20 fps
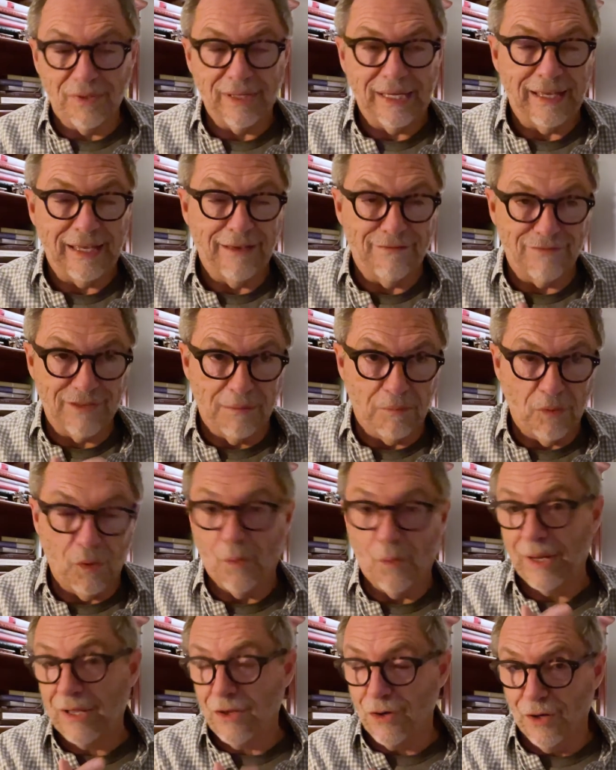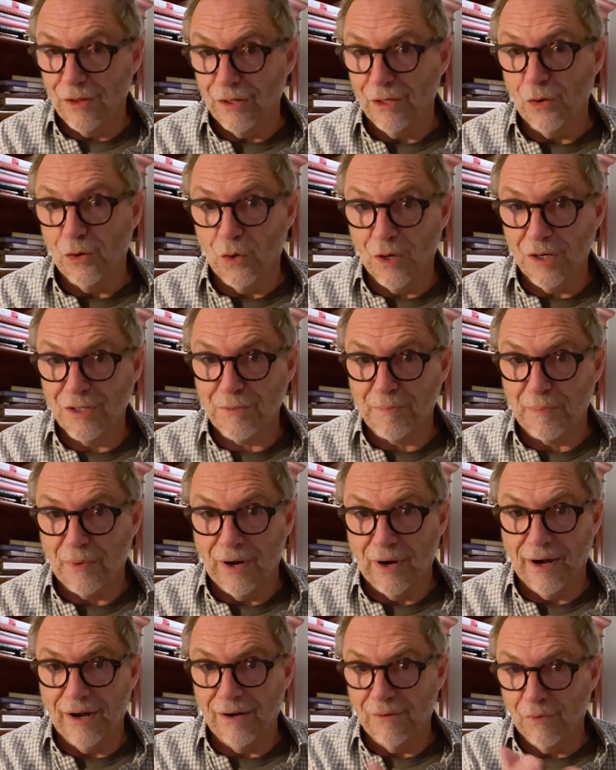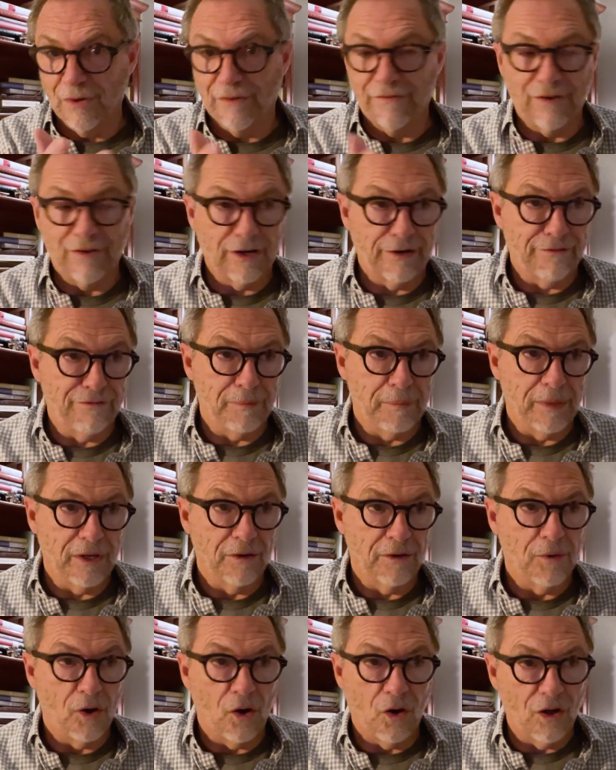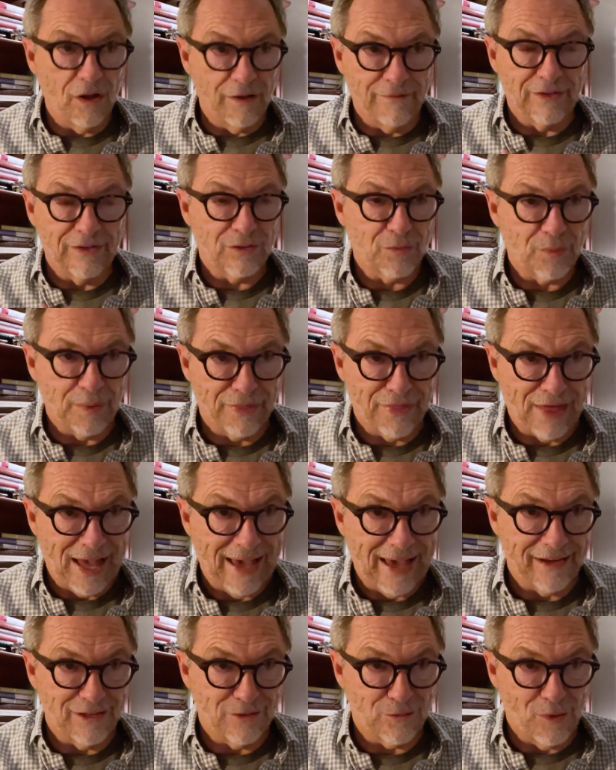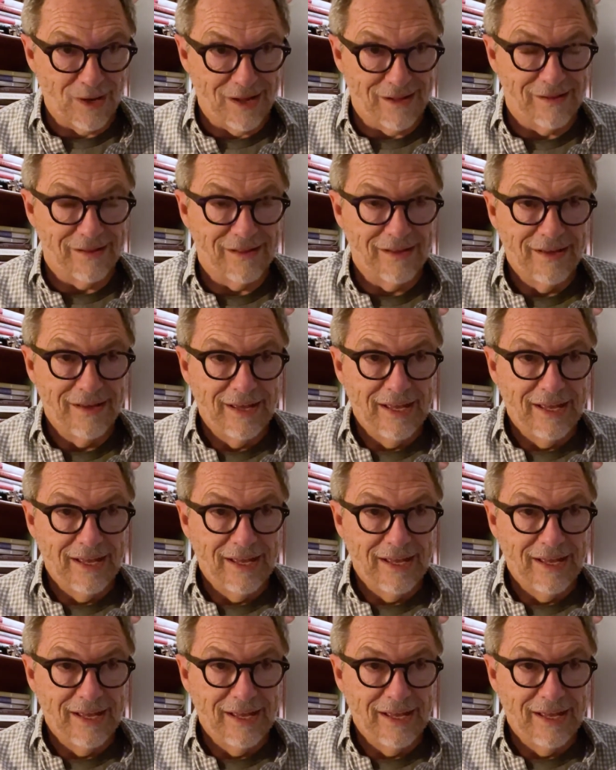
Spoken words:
he gives them what we call the Lord's Prayer, and we're very familiar, all of us, with that as well.